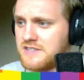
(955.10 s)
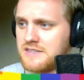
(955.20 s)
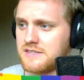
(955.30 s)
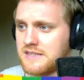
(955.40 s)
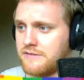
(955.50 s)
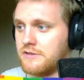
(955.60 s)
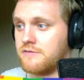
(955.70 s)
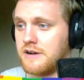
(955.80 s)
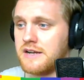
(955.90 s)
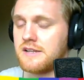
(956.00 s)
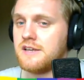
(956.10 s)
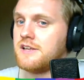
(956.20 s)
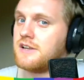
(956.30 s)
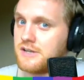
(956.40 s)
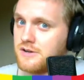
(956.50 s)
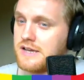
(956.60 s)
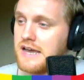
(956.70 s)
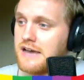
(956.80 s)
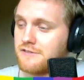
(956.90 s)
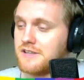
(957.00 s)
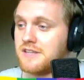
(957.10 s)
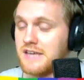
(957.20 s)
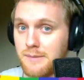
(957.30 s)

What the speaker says: We've seen this level, right? No, you haven't.